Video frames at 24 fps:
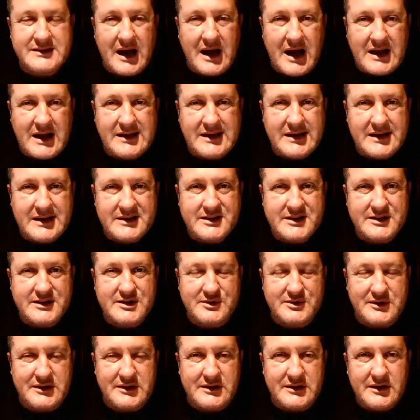And this is
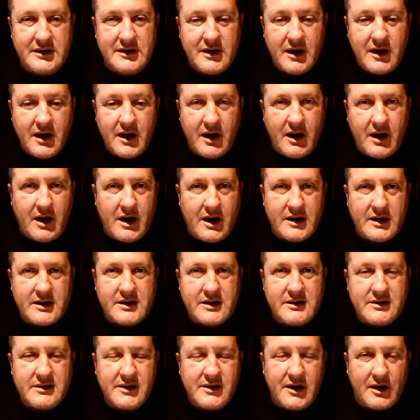unnecessary.
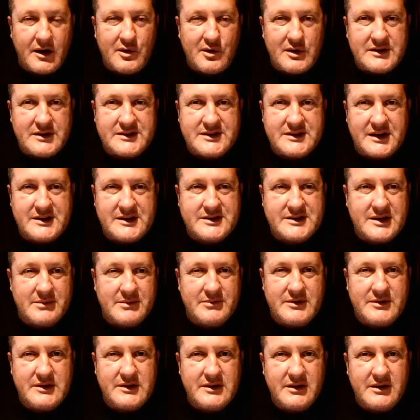I can go and
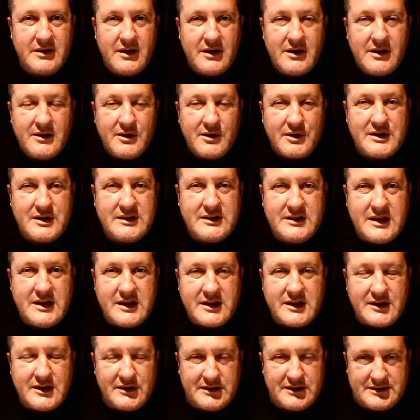say something
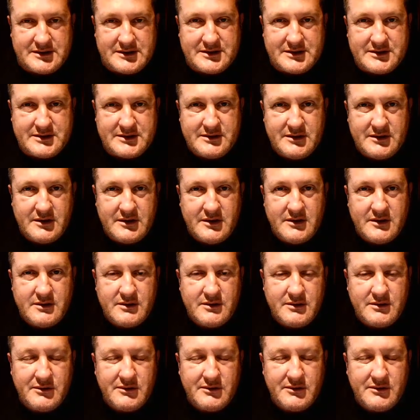ridiculous
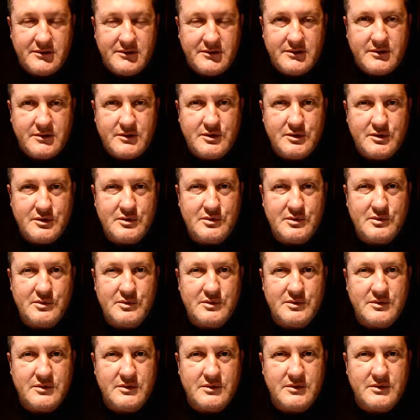to